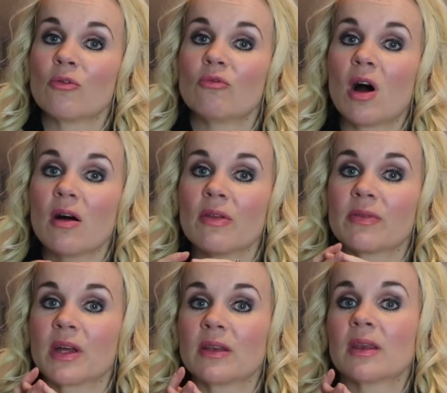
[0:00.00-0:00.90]

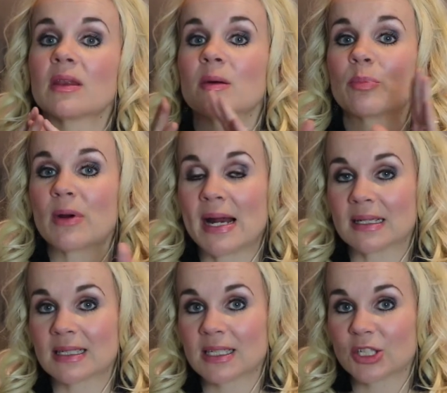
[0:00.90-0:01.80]
rather than the
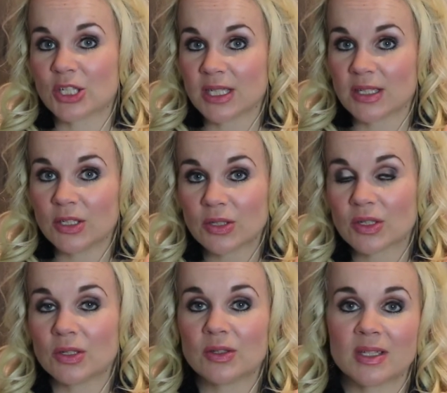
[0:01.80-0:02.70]
brands that she is
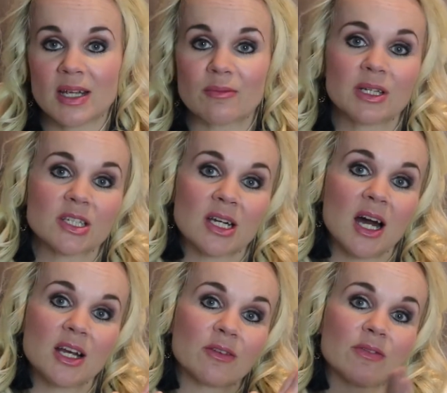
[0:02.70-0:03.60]
used to using, which are
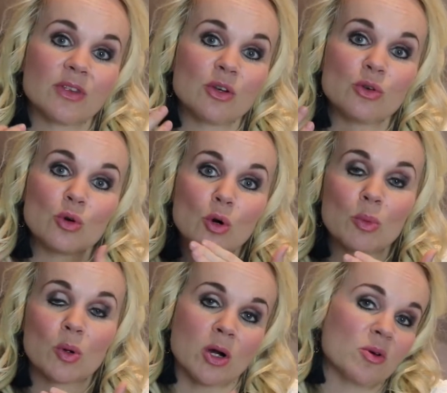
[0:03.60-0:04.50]
kind of the
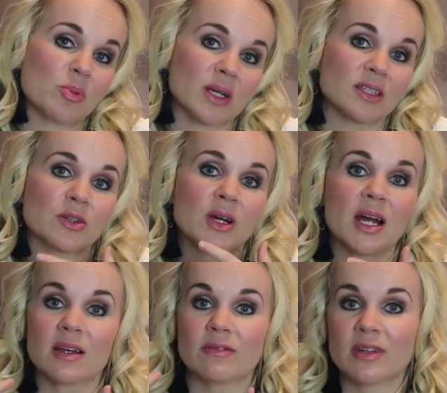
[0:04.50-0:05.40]
normal culprits, your
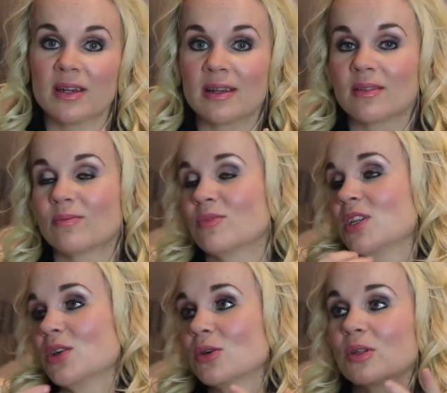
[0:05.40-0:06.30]
kind of
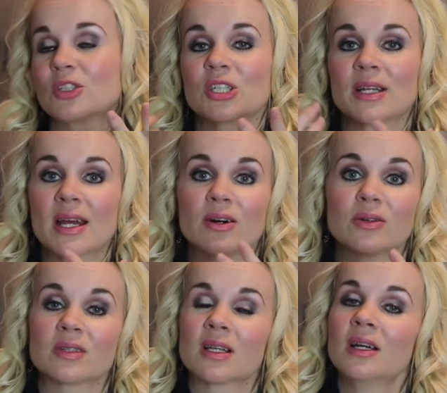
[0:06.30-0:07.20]
Dior,
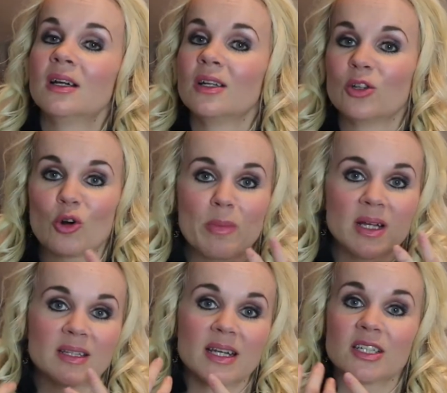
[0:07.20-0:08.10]
Chanel's, Laura
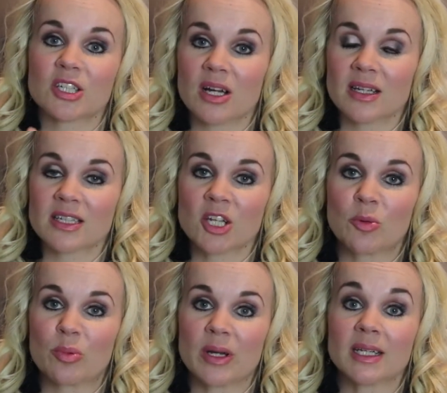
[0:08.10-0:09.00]
Mercier, Charlotte
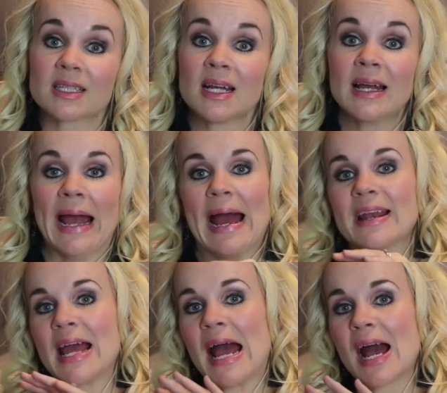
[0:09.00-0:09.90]
Tilbury's,
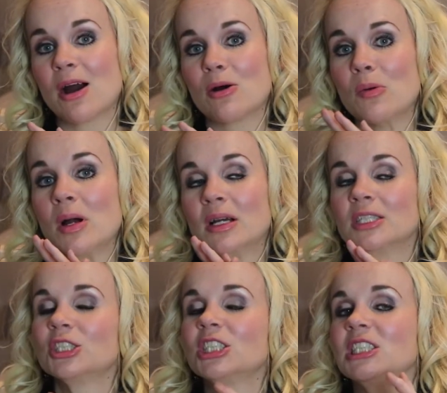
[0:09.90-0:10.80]
and how
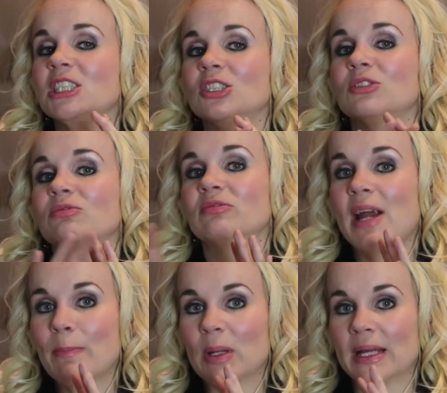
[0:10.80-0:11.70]
she could
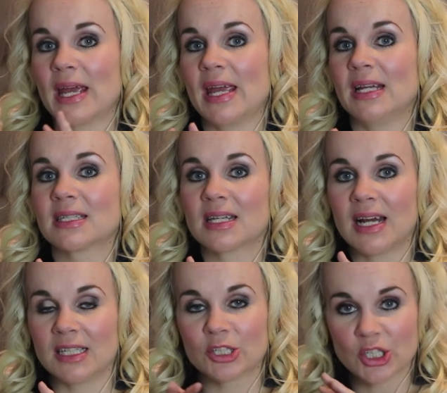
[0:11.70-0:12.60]
replicate
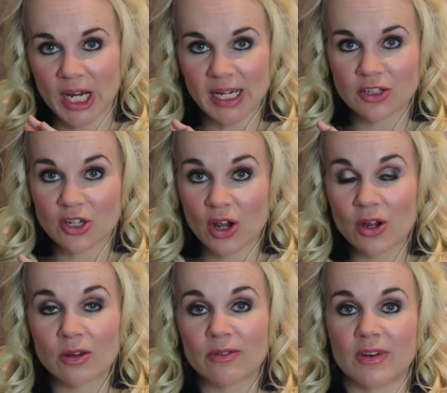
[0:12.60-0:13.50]
and change
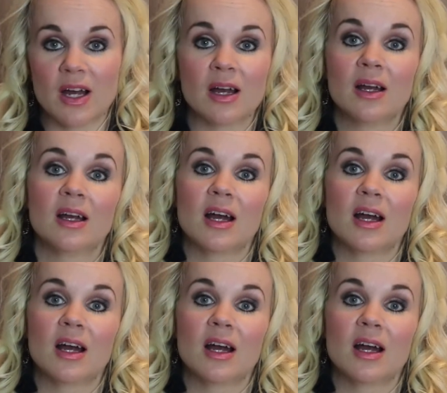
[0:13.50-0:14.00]
over